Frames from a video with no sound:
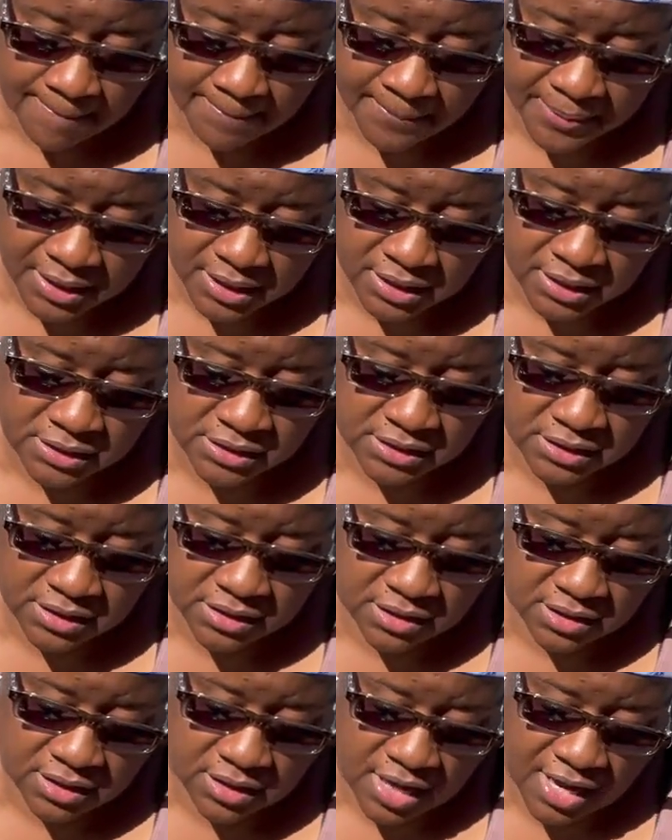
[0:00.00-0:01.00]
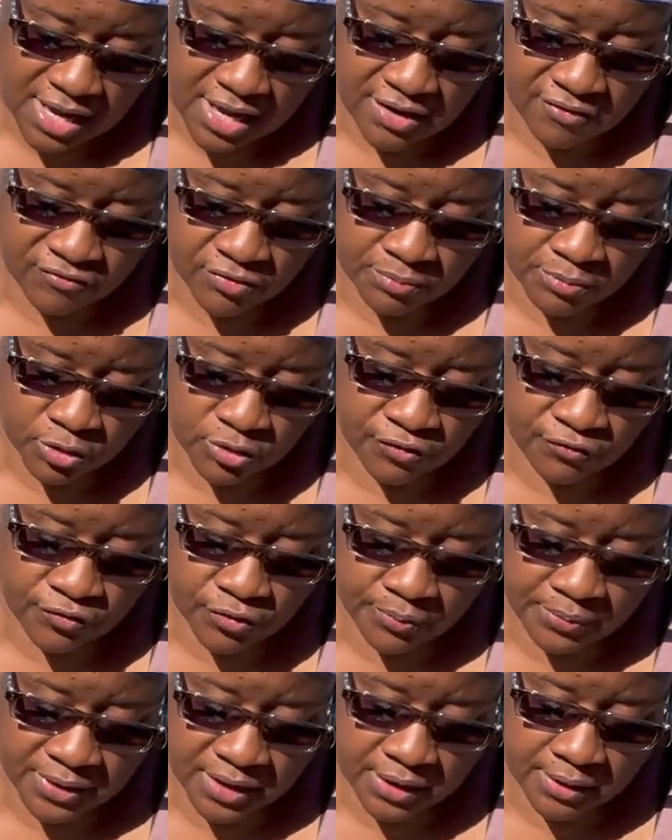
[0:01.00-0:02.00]
But it did have a beautiful
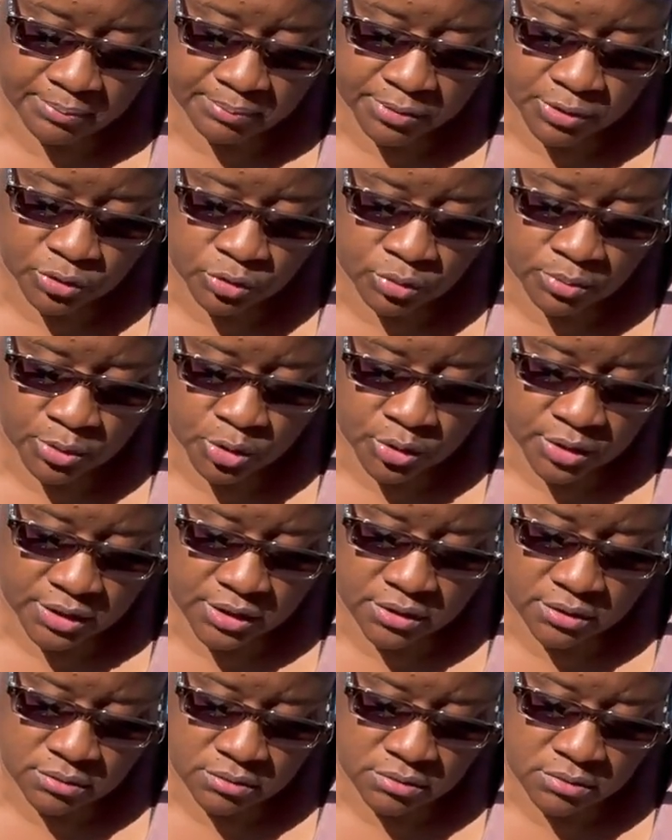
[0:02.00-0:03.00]
pink bloom on it.